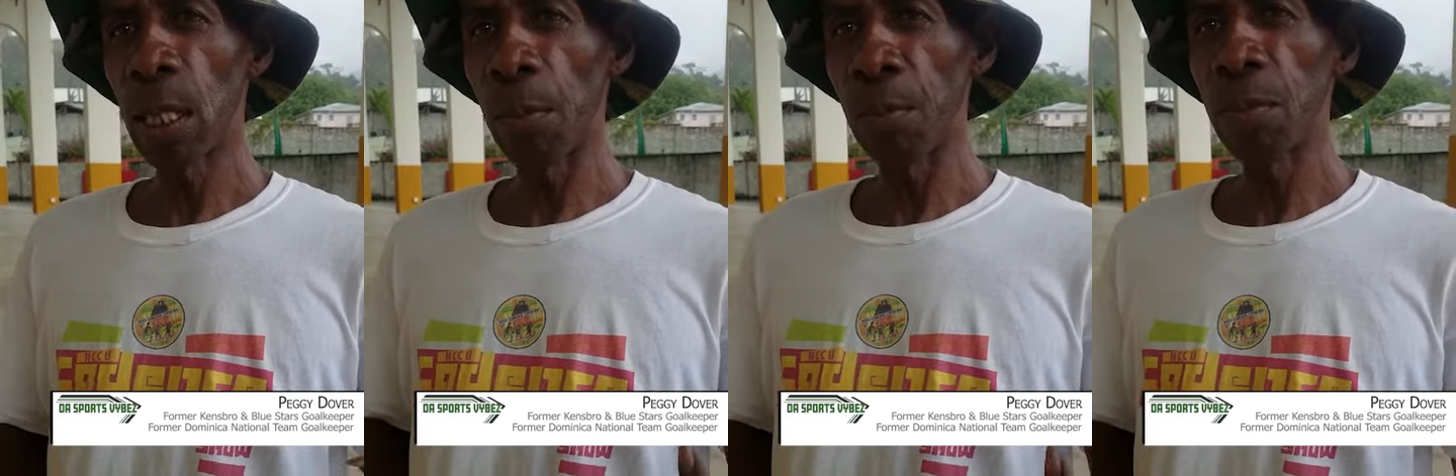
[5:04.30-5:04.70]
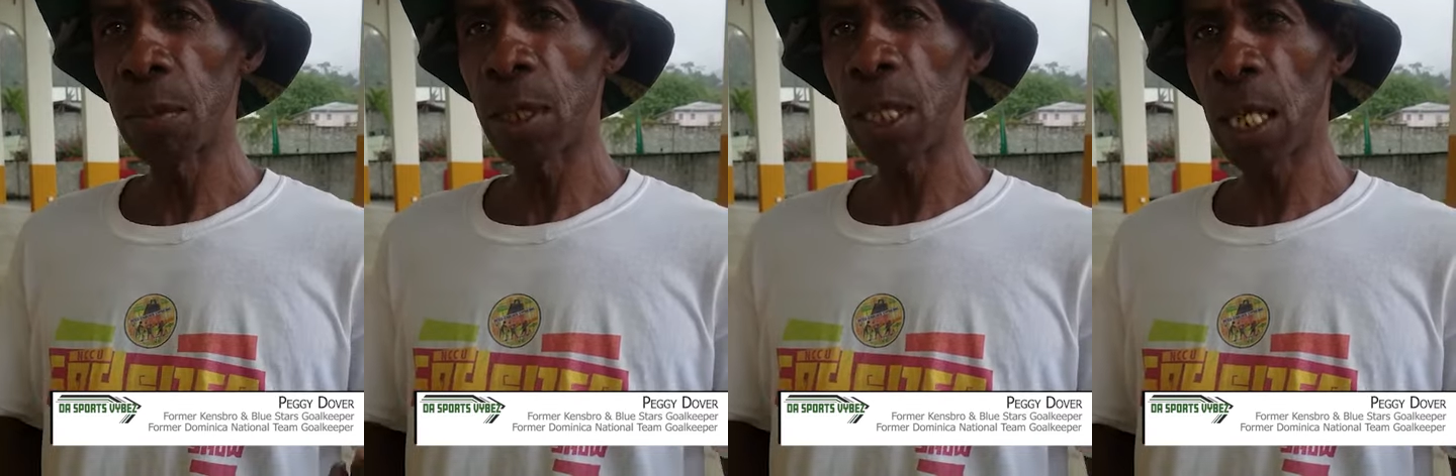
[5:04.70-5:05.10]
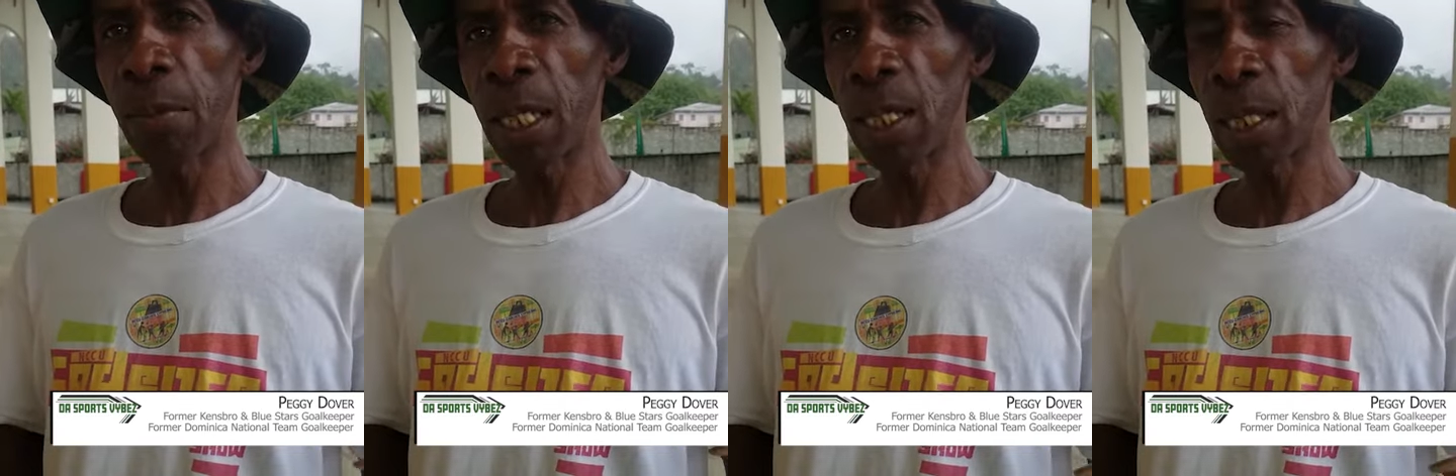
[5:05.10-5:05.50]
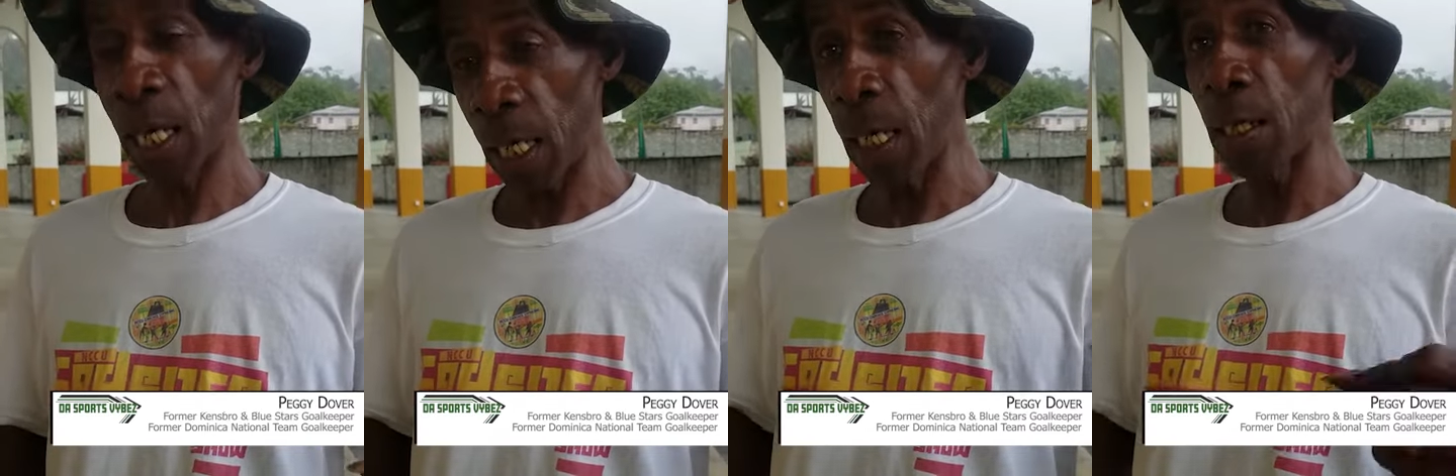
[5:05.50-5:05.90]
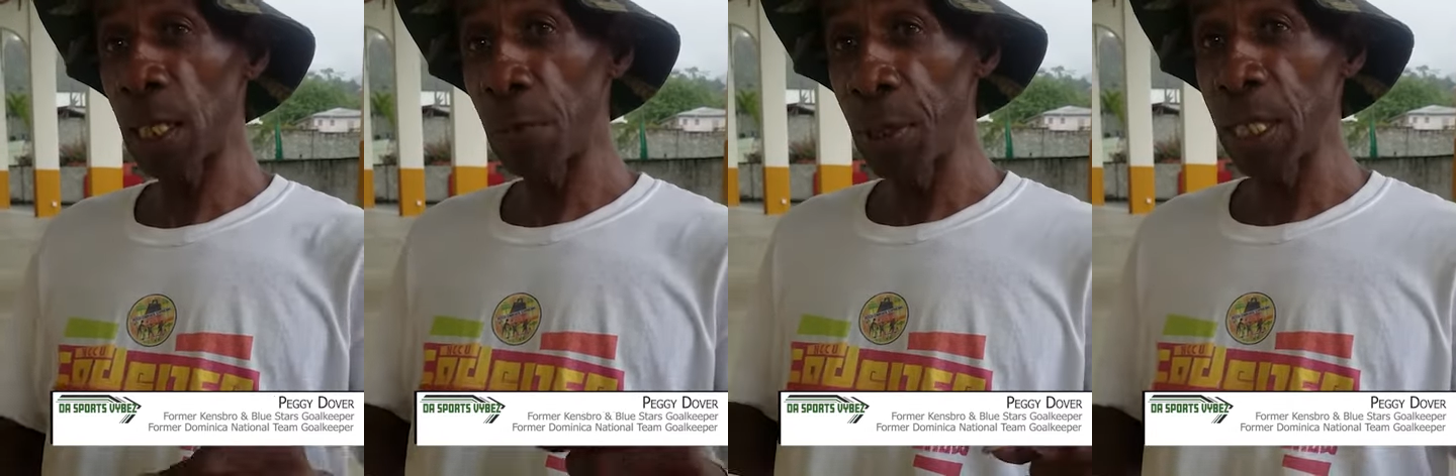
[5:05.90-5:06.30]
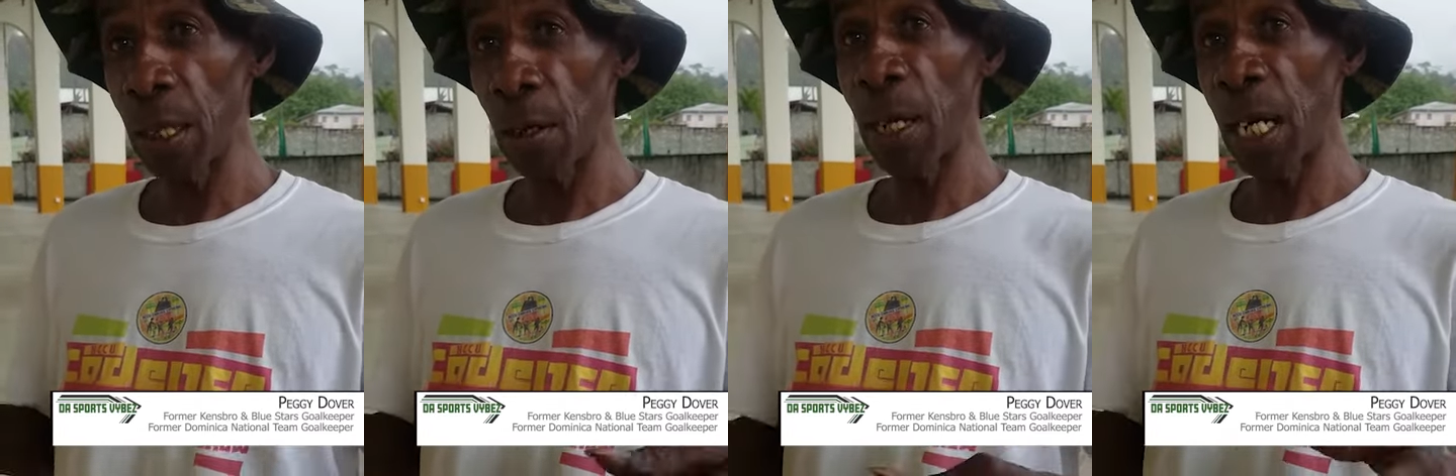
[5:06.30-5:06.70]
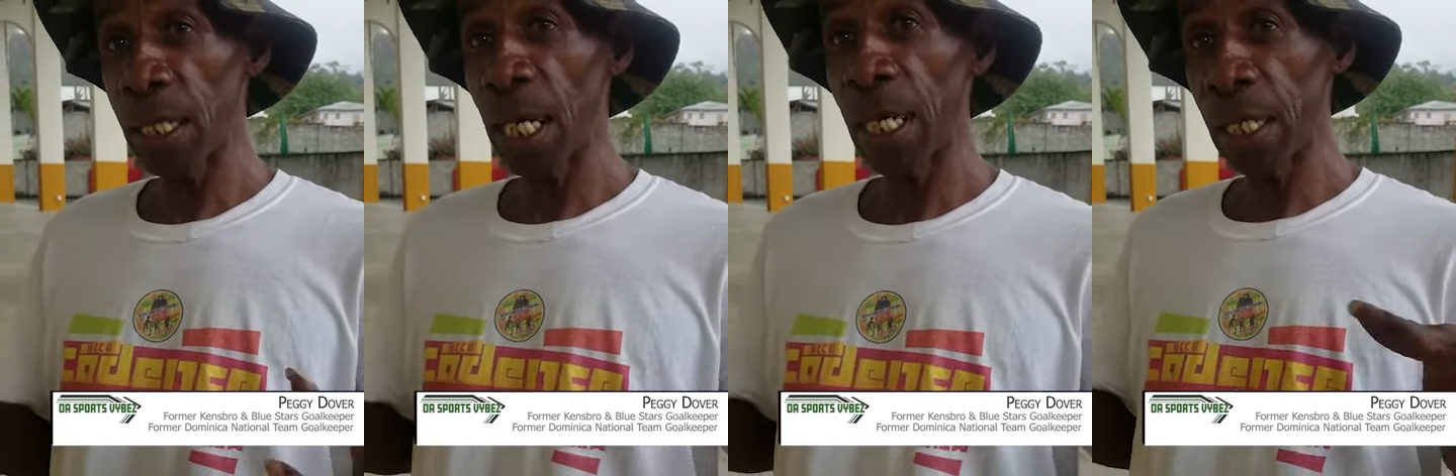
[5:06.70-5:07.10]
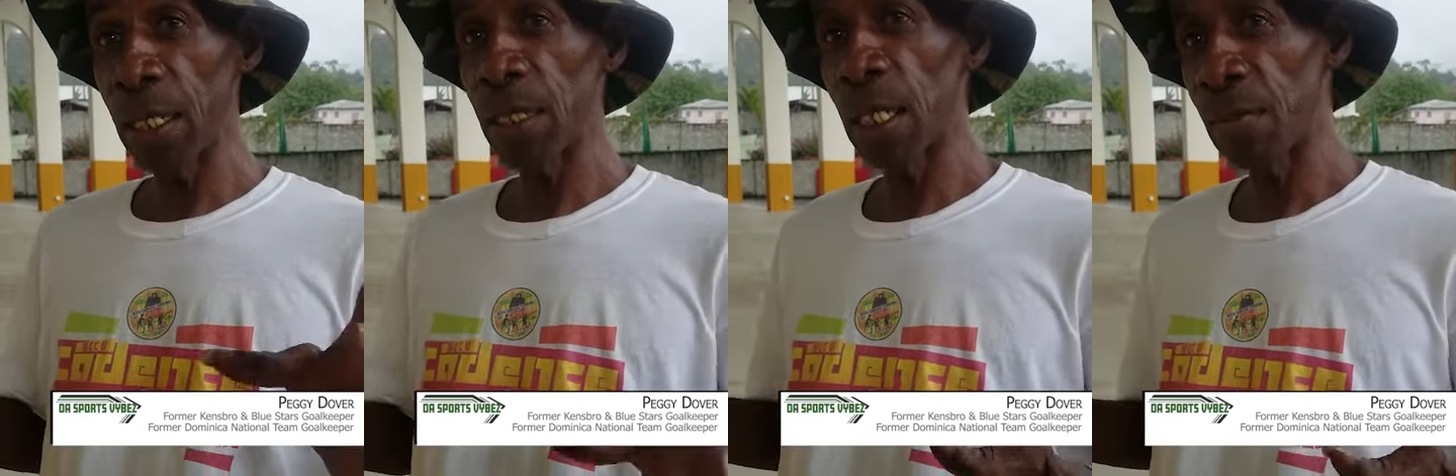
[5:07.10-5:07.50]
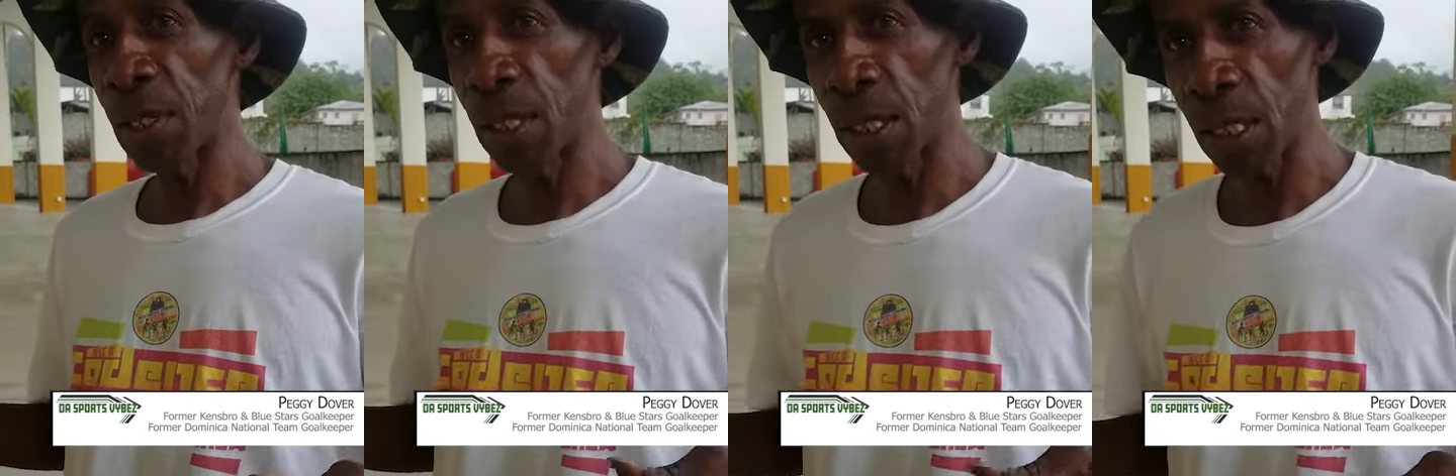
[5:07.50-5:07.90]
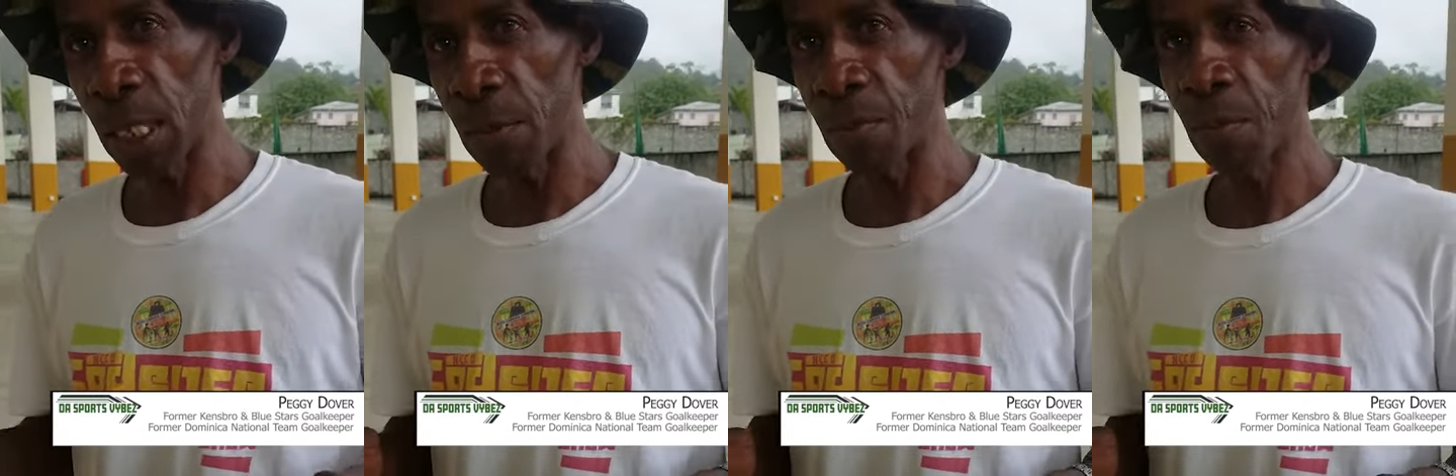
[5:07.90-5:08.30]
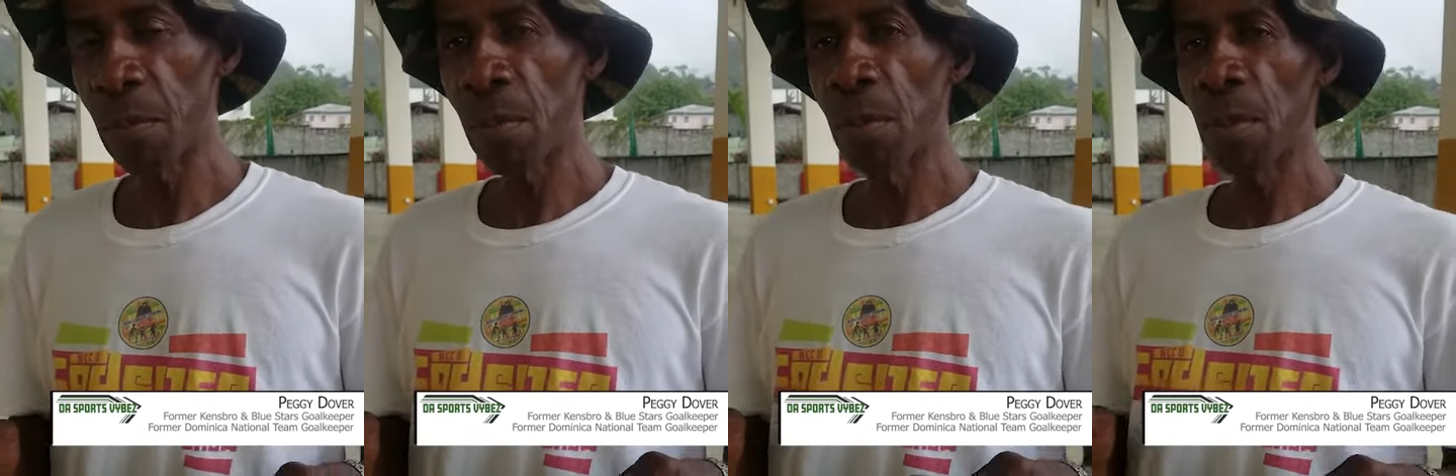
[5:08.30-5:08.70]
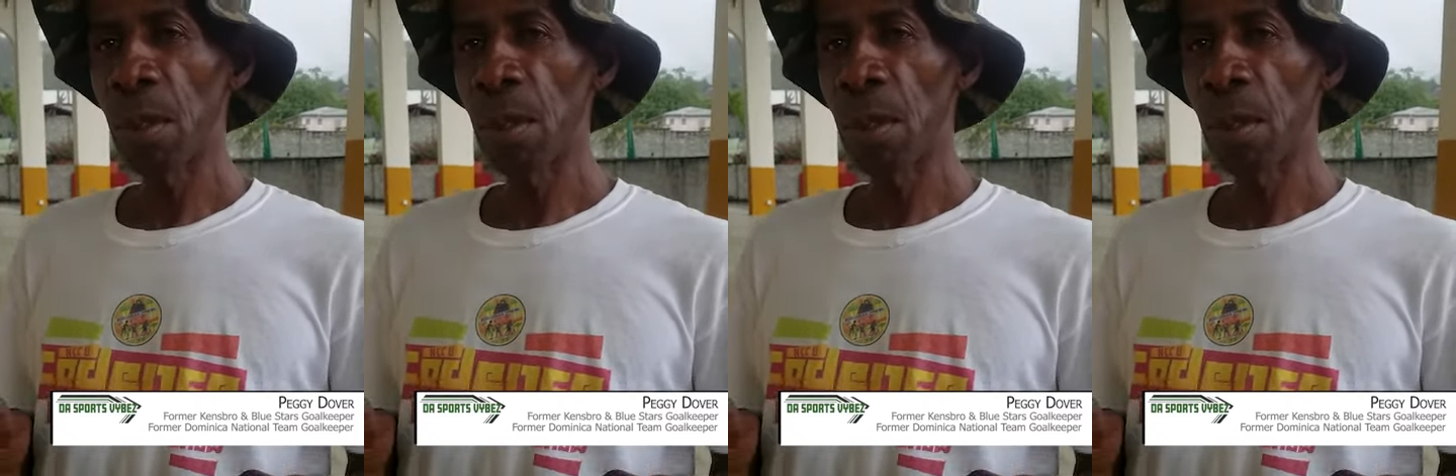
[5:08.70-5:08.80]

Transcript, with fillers: up. You know what I mean? That other keepers, the old man like Chinese coach and people was there. Okay.